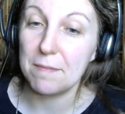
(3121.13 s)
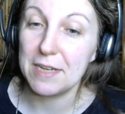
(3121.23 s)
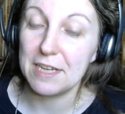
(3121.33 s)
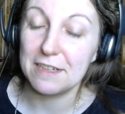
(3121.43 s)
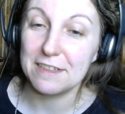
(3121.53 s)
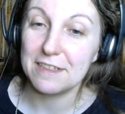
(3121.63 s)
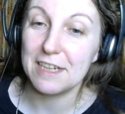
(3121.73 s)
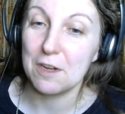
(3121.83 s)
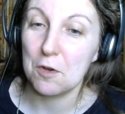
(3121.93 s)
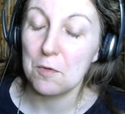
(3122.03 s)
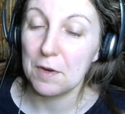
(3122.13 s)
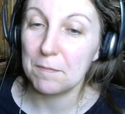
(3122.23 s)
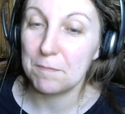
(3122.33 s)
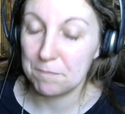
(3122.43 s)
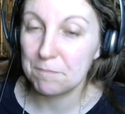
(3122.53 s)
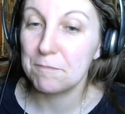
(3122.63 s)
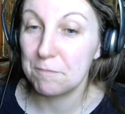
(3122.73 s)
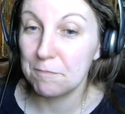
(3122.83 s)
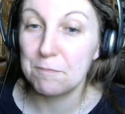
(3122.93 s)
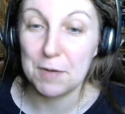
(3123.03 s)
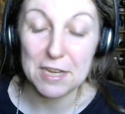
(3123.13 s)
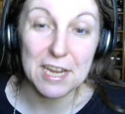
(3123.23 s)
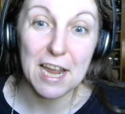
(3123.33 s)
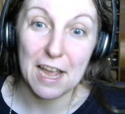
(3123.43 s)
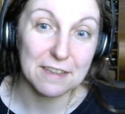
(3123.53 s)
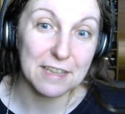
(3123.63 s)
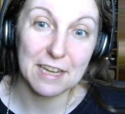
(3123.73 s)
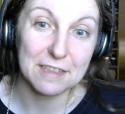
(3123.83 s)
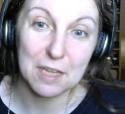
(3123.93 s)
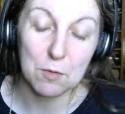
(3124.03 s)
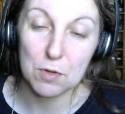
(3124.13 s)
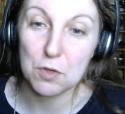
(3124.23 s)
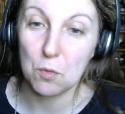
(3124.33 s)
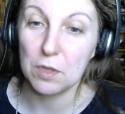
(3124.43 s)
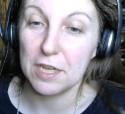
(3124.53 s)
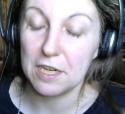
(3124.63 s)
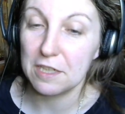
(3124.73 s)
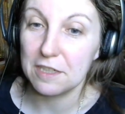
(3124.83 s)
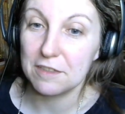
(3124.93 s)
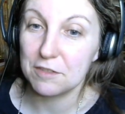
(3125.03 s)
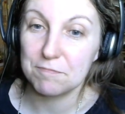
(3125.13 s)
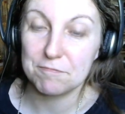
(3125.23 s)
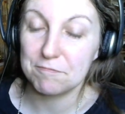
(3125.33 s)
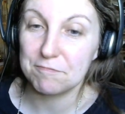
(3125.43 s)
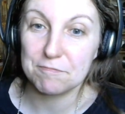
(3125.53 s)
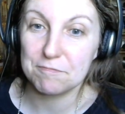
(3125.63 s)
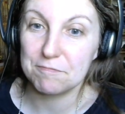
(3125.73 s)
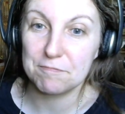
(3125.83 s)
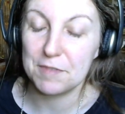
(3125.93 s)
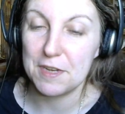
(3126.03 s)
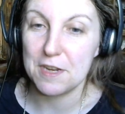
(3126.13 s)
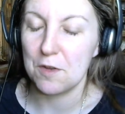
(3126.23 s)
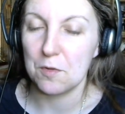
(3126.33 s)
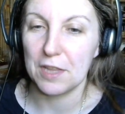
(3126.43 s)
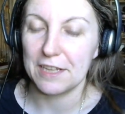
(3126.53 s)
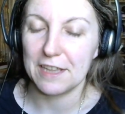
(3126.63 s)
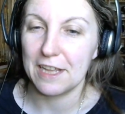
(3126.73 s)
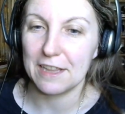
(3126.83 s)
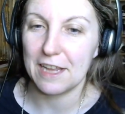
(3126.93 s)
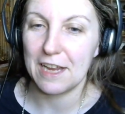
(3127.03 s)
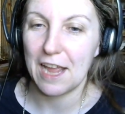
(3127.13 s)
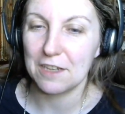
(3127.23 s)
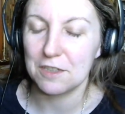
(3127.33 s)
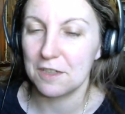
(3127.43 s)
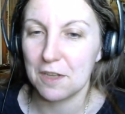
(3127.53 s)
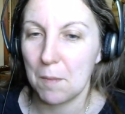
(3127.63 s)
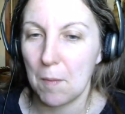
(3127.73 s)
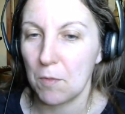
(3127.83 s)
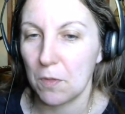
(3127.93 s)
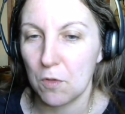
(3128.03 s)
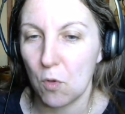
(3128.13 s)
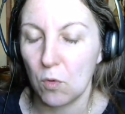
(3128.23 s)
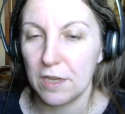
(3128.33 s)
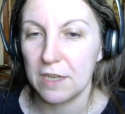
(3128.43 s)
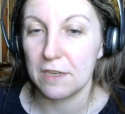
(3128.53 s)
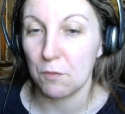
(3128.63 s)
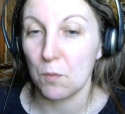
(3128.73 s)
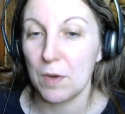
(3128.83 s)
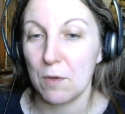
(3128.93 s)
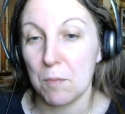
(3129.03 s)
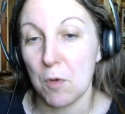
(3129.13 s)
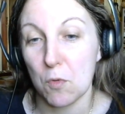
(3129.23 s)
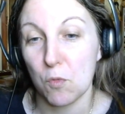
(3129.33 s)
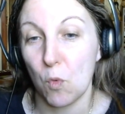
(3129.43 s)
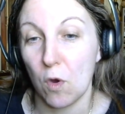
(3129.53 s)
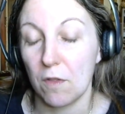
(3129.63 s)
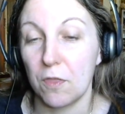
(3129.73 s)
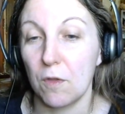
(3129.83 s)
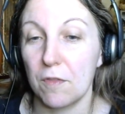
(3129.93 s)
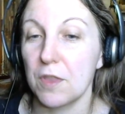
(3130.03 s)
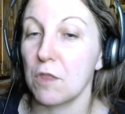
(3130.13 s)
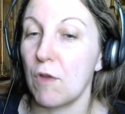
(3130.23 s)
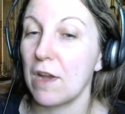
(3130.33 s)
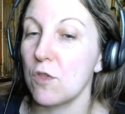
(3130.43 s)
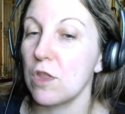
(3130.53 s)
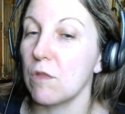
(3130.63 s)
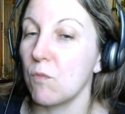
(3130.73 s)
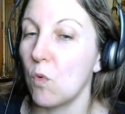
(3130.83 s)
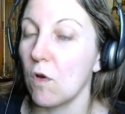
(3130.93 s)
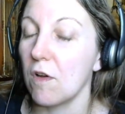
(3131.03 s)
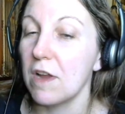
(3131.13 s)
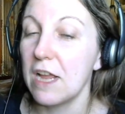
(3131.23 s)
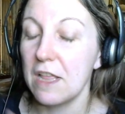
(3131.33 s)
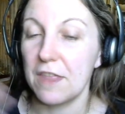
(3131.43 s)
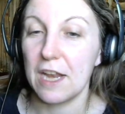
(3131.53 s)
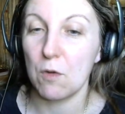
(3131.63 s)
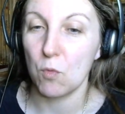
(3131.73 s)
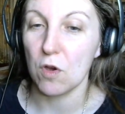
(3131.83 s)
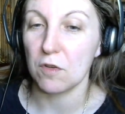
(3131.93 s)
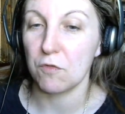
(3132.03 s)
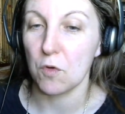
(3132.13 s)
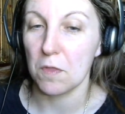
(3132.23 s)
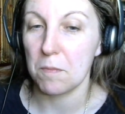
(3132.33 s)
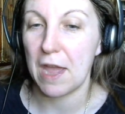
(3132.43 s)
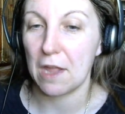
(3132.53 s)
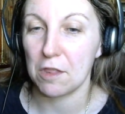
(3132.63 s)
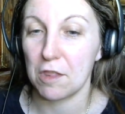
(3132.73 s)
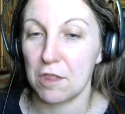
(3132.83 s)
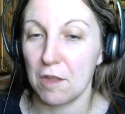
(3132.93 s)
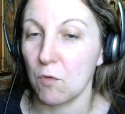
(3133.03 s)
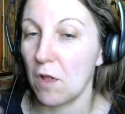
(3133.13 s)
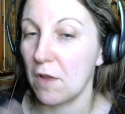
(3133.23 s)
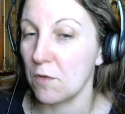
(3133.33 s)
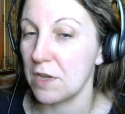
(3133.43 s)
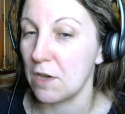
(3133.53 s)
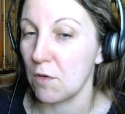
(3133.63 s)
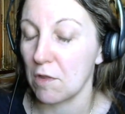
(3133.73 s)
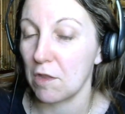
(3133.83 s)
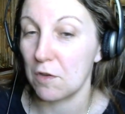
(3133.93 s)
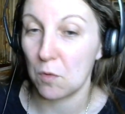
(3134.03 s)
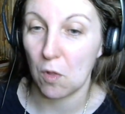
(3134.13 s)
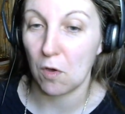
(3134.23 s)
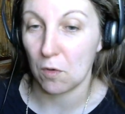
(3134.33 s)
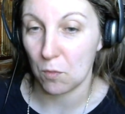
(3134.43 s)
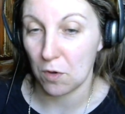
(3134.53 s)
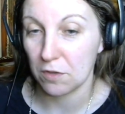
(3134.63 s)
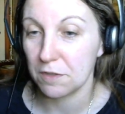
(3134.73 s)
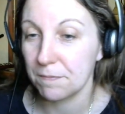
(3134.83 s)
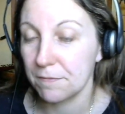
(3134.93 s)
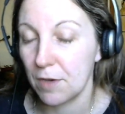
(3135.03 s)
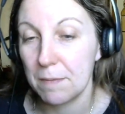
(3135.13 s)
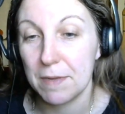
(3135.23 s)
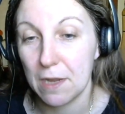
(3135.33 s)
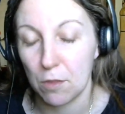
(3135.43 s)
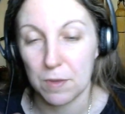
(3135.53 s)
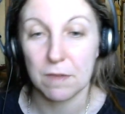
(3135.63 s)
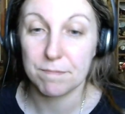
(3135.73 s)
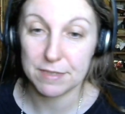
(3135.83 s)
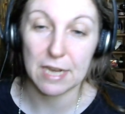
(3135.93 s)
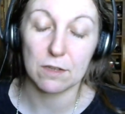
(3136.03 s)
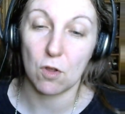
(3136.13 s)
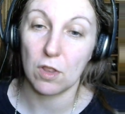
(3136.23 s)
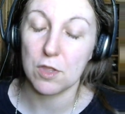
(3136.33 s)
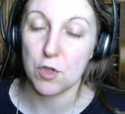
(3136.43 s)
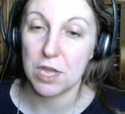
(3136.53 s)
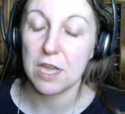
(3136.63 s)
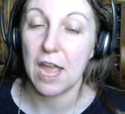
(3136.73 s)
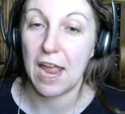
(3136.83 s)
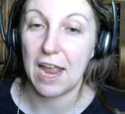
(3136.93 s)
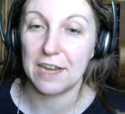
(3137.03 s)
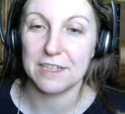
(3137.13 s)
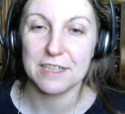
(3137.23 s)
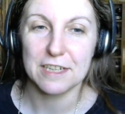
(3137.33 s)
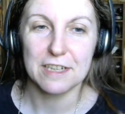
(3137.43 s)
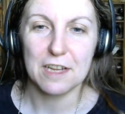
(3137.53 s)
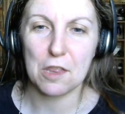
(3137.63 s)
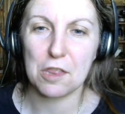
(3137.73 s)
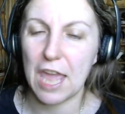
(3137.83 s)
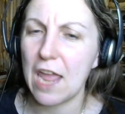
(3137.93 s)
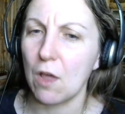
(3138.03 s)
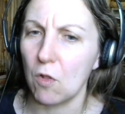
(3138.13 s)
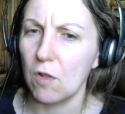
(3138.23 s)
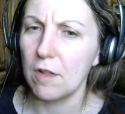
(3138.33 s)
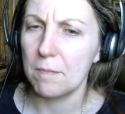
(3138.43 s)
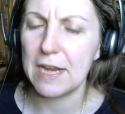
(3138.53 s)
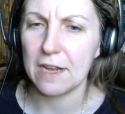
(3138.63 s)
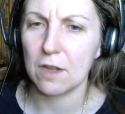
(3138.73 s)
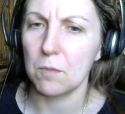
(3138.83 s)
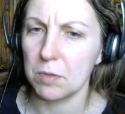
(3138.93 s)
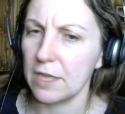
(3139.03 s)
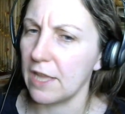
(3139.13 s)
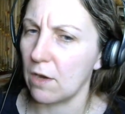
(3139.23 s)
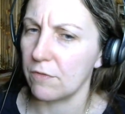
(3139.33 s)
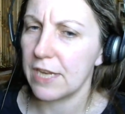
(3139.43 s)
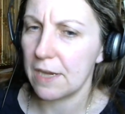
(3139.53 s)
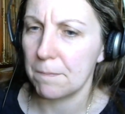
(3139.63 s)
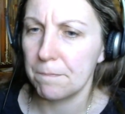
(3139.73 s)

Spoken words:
mean, but yeah, they were totally, like they had to come up with a totally different way to approach war. The strategies of war that had worked for the past several hundred years no longer worked, right? Because the technology and scale made it completely out of date.